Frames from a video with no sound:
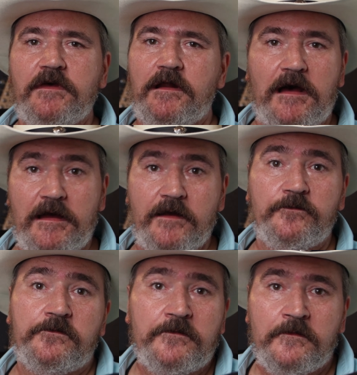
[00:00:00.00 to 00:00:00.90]
that I
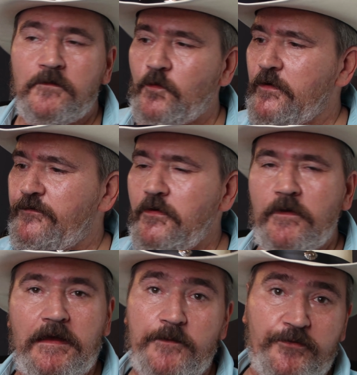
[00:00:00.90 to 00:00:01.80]
am
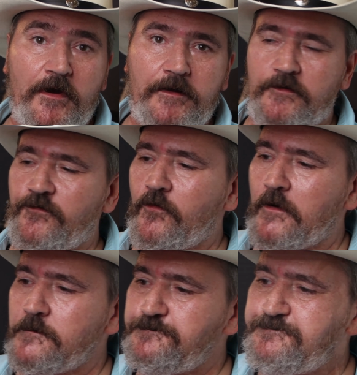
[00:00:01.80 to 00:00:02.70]
reviewing a product for.